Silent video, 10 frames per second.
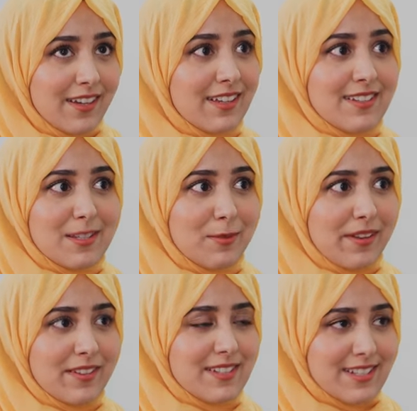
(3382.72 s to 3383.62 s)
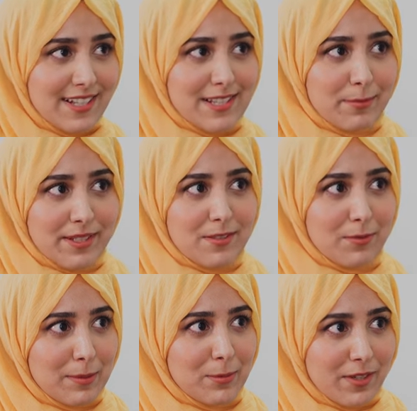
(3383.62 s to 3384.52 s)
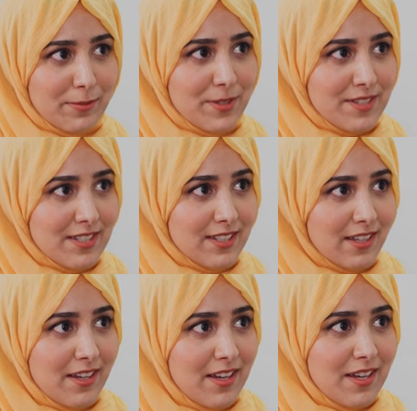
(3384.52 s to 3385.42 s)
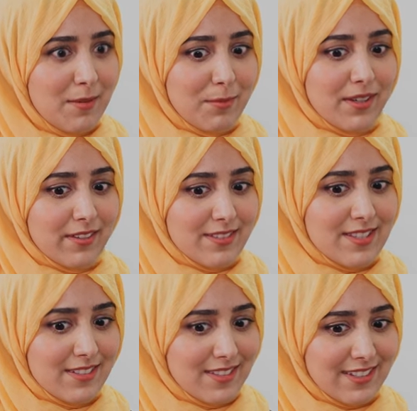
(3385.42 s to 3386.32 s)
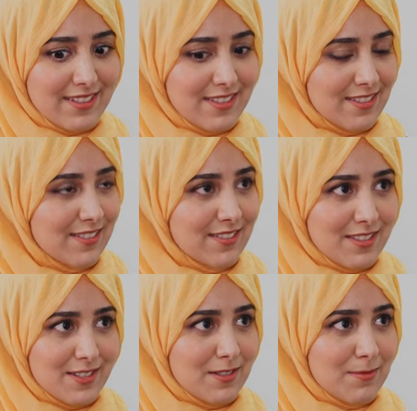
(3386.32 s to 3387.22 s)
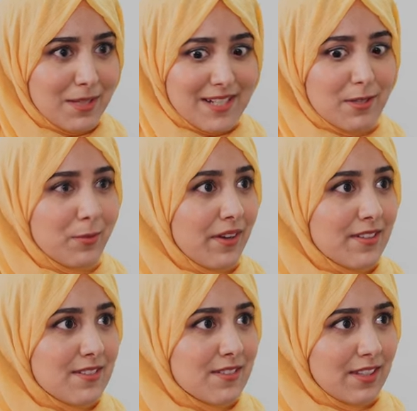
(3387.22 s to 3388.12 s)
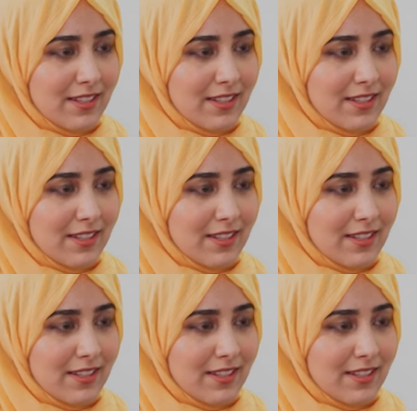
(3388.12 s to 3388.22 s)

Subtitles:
I can see why that's exacerbated with people who have OCD, because it just makes it worse.